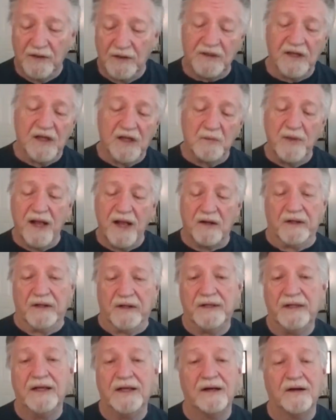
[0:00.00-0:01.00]
now, it's
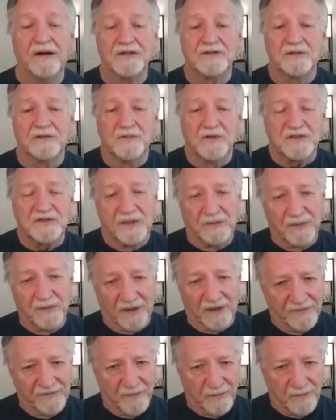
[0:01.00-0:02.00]
almost unbelievable. You
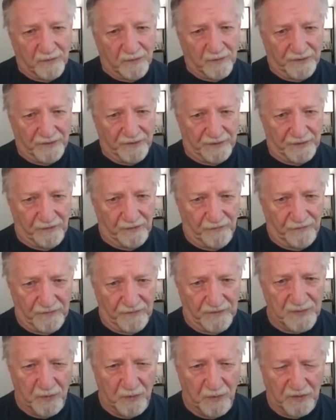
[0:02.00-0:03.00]
know, for a small
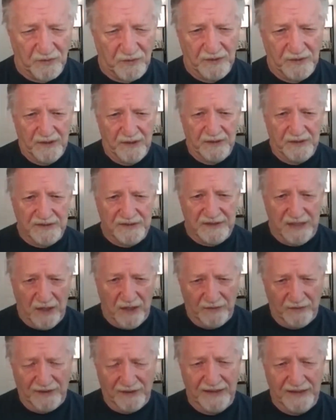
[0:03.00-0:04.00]
town like that
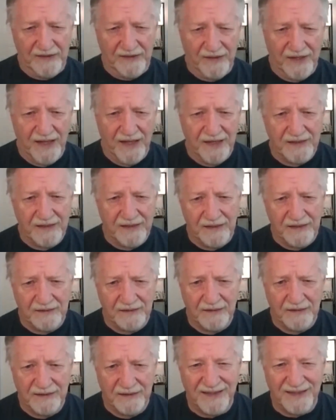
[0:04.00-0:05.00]
in, in
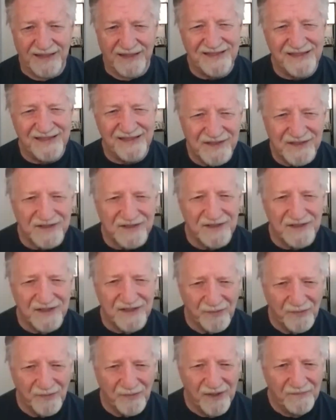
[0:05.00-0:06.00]
1963,
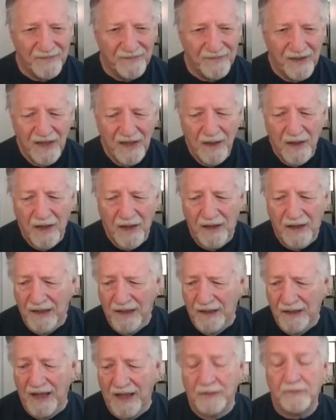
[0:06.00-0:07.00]
uh, and we did
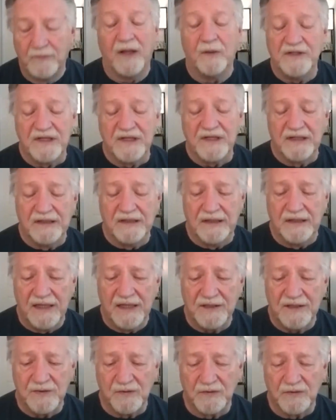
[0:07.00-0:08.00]
an actual radio
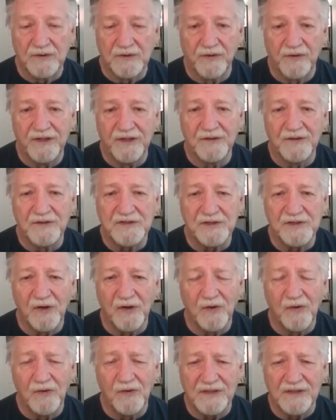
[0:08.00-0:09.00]
show, a 10 minute
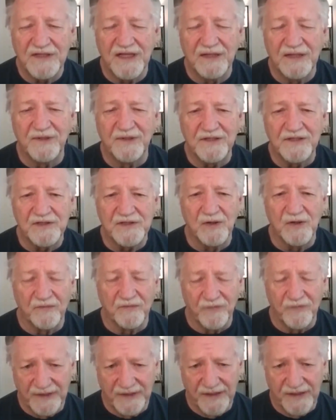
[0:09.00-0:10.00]
show every day
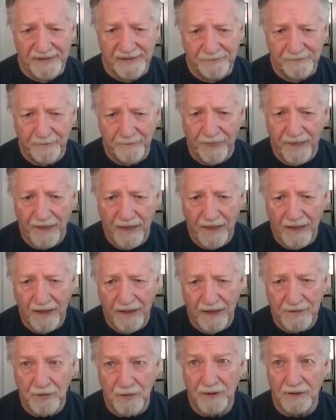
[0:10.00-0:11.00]
uh, during
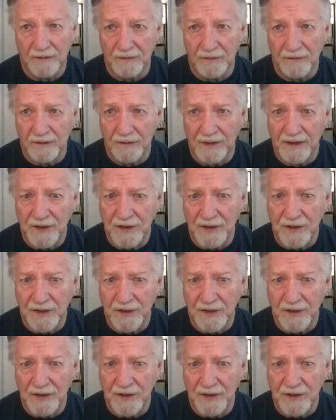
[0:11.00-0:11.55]
lunch hour, I think.